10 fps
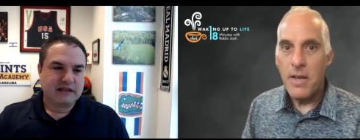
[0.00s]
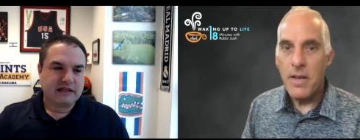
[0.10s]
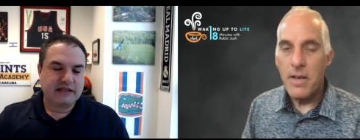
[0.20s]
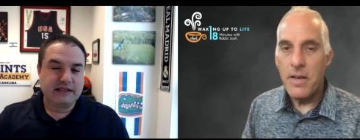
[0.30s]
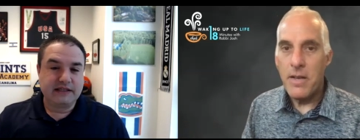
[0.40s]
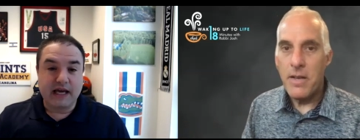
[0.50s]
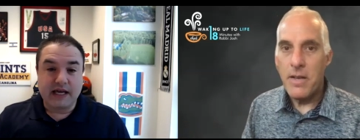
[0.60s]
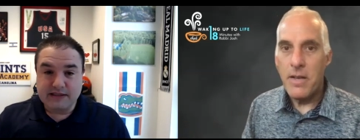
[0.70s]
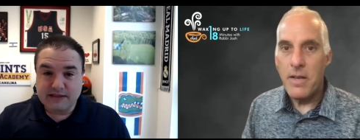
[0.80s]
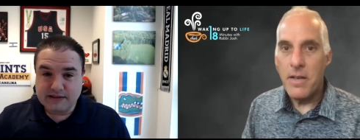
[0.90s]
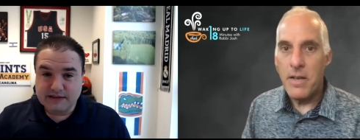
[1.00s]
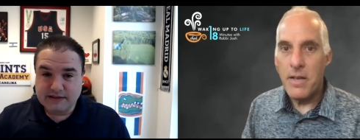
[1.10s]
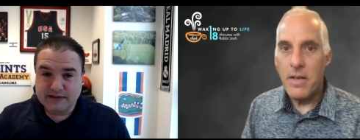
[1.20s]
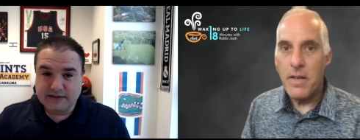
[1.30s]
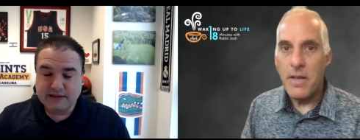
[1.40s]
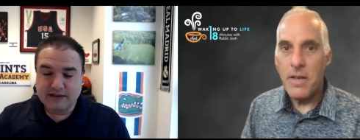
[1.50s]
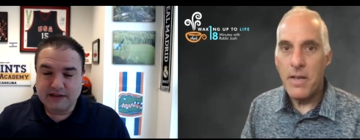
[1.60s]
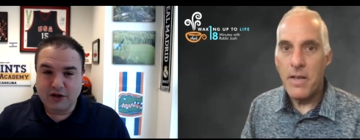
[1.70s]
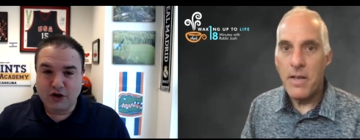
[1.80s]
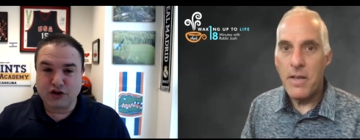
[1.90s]
Speaker 1: Yes,
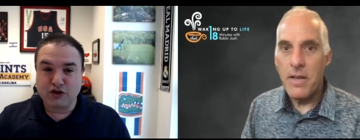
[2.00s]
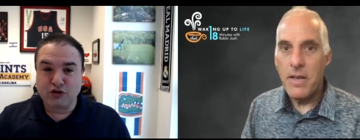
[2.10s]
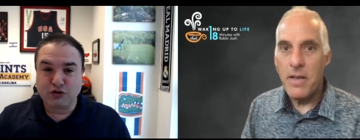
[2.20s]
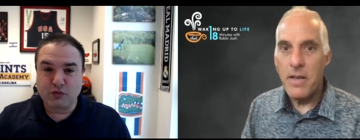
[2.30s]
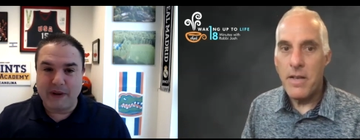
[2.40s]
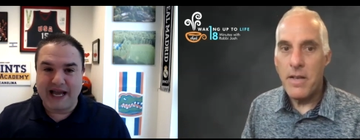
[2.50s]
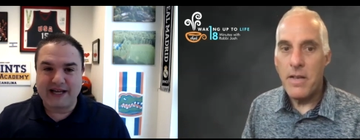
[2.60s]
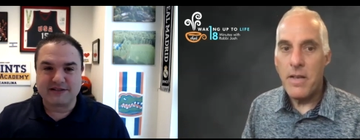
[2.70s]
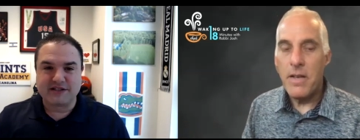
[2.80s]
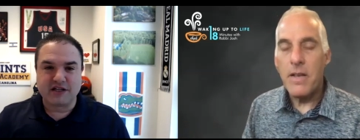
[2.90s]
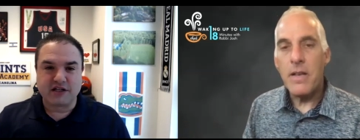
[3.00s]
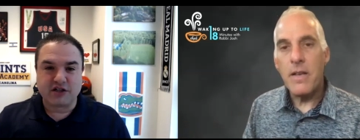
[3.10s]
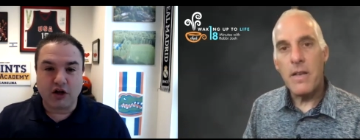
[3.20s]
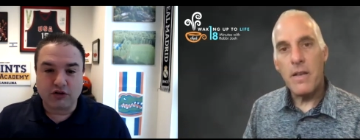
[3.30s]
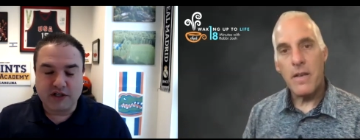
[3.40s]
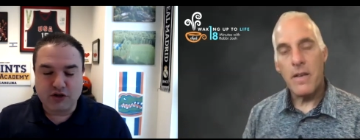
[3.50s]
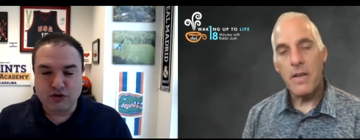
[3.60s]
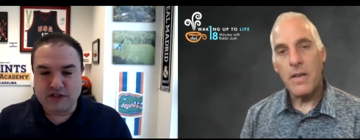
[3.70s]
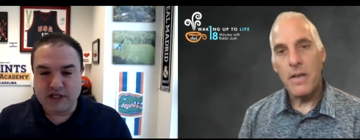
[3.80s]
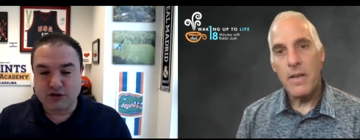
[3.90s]
although you look back as an adult and you
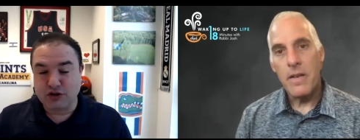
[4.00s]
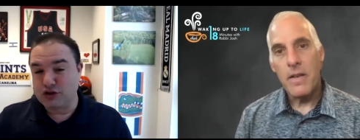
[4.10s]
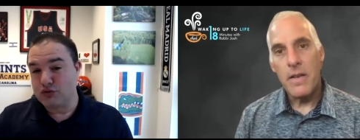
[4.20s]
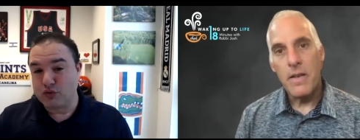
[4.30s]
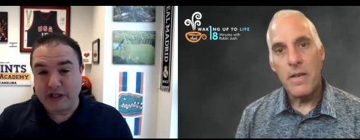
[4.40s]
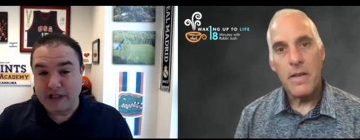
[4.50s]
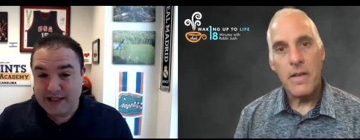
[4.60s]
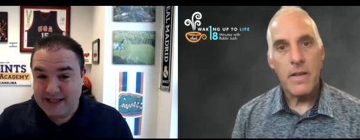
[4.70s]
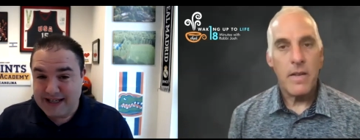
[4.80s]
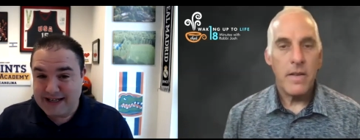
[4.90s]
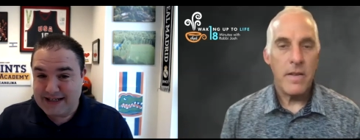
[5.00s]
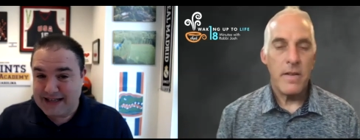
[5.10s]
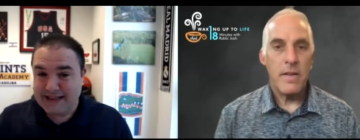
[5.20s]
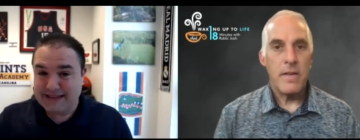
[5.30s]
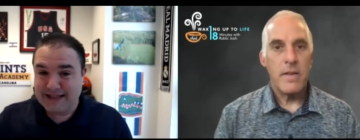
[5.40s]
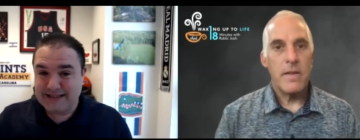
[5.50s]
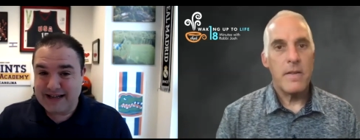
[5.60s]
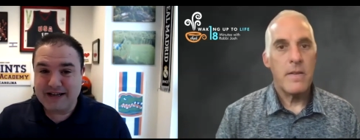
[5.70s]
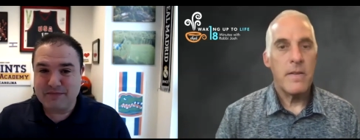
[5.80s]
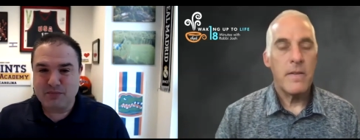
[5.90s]
said, did you really need it at that
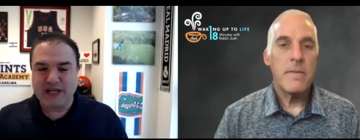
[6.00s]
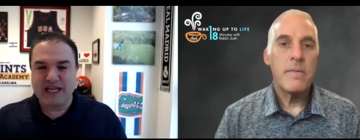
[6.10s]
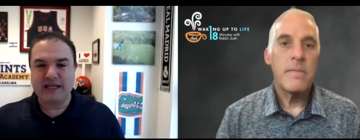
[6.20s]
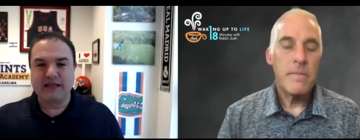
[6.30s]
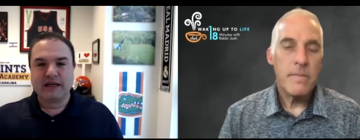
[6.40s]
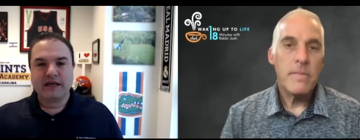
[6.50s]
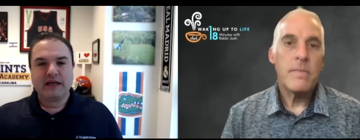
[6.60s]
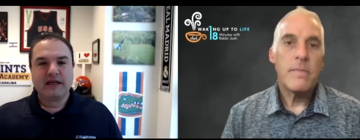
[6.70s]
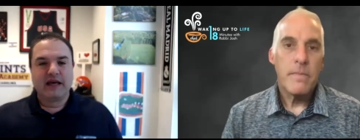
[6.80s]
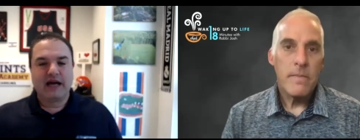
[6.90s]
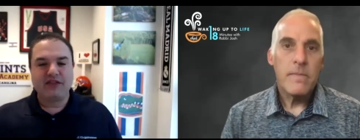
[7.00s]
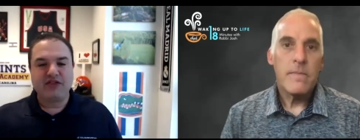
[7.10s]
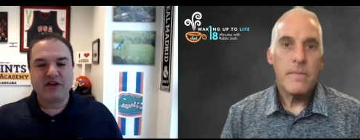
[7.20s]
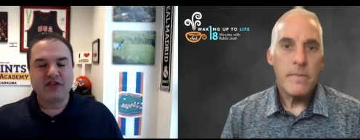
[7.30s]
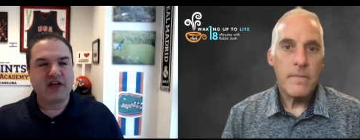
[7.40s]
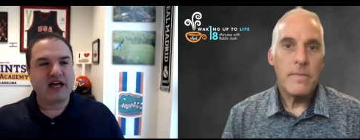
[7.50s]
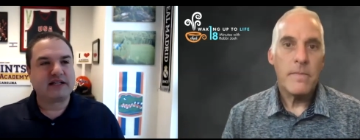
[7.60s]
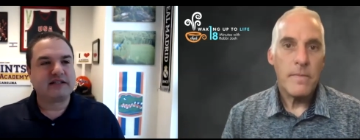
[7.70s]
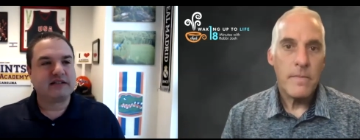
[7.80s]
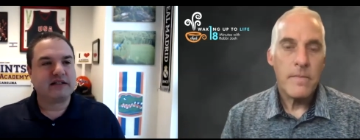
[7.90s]
time? Meaning, I think
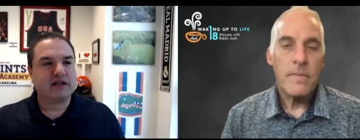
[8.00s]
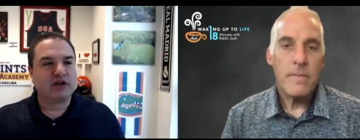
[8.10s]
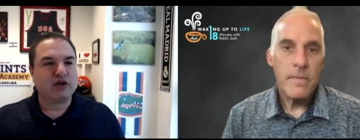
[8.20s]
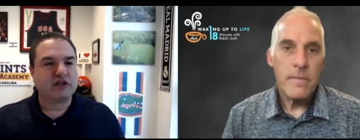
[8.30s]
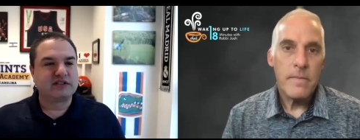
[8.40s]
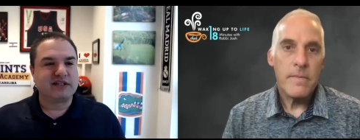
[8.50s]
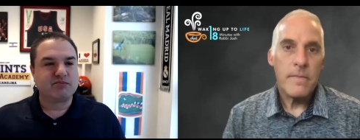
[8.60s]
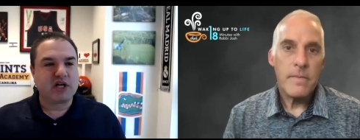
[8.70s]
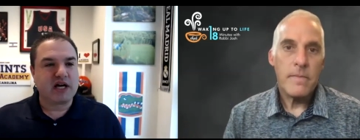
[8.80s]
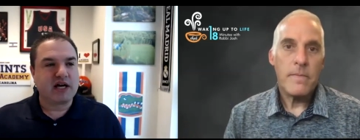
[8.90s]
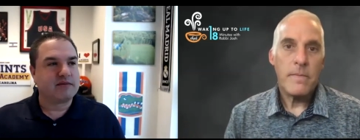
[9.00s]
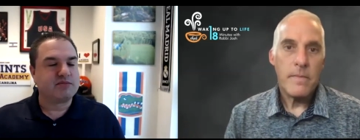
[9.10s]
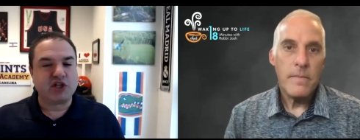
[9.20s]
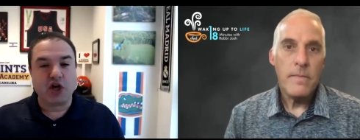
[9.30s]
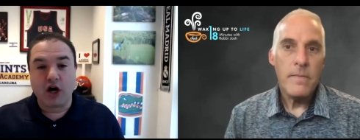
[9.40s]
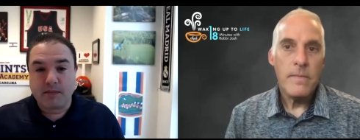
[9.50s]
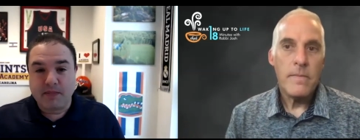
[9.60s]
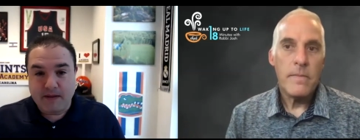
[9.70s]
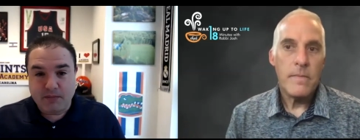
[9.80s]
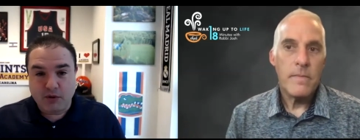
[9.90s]
that sometimes young
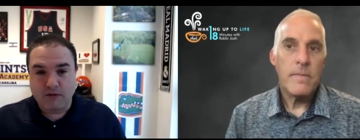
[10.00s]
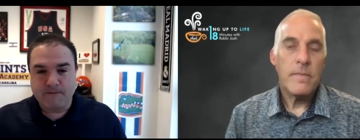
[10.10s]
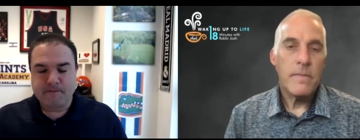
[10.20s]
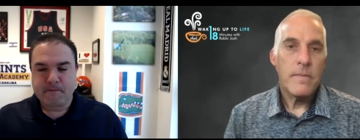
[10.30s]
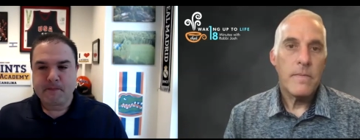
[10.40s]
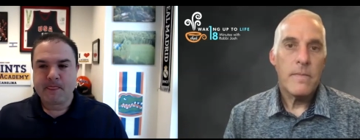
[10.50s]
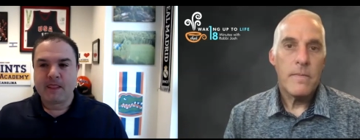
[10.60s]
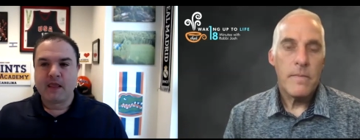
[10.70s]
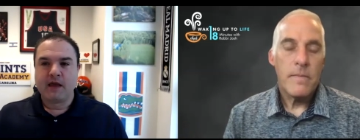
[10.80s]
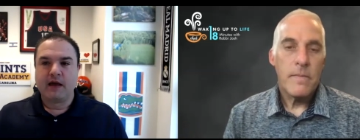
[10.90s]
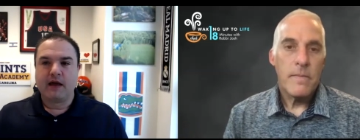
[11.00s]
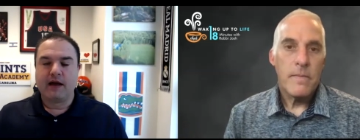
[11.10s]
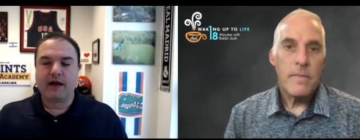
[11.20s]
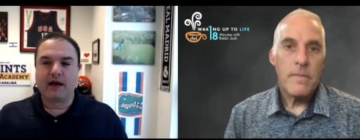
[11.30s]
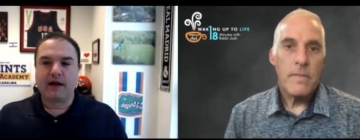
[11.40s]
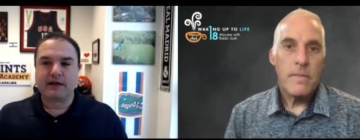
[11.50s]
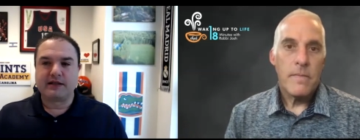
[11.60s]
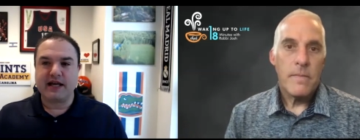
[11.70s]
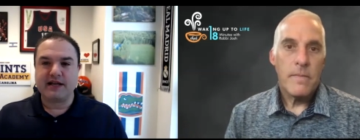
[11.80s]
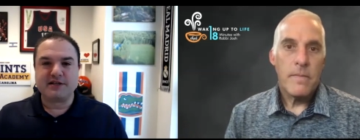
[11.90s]
people uh,
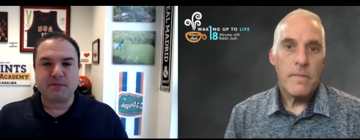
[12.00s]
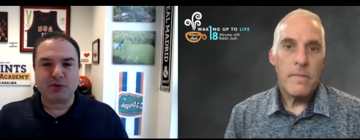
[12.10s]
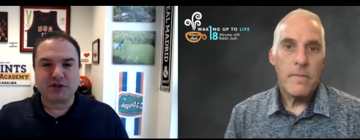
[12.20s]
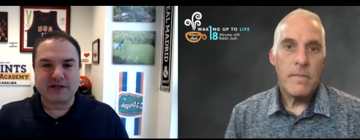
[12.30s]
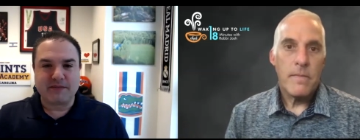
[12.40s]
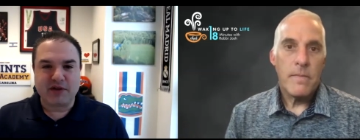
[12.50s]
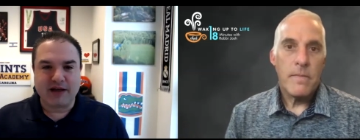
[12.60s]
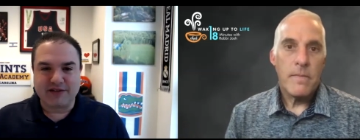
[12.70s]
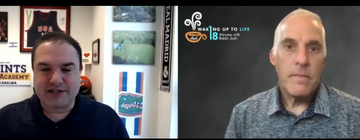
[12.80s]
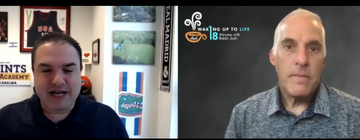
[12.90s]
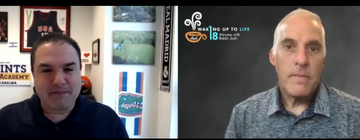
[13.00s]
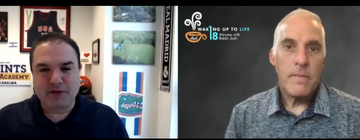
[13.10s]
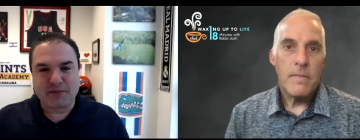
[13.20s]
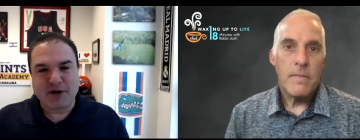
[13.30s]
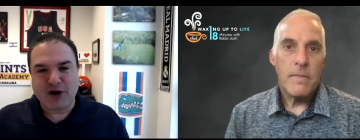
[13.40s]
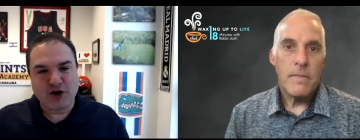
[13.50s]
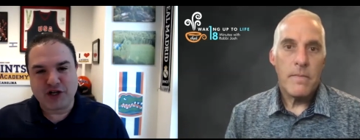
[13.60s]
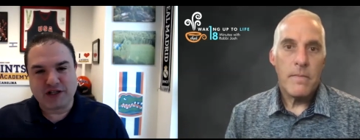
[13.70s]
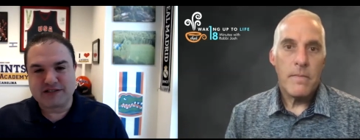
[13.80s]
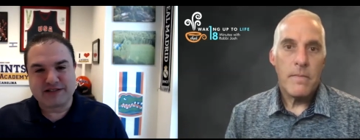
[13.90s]
tend to put something on the top of the priority
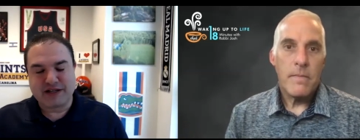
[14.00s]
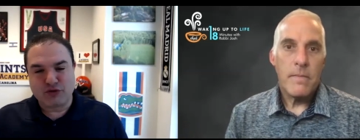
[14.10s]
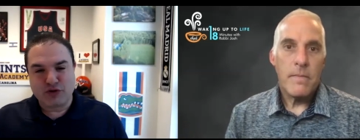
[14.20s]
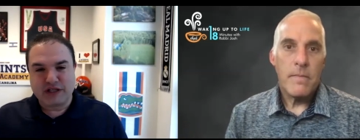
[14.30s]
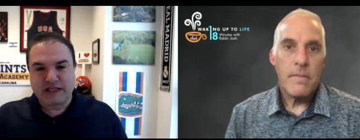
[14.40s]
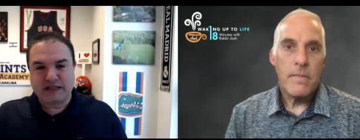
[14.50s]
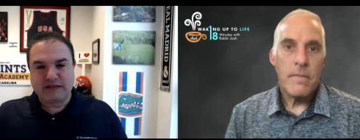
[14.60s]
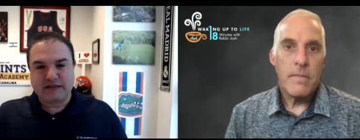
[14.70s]
list that really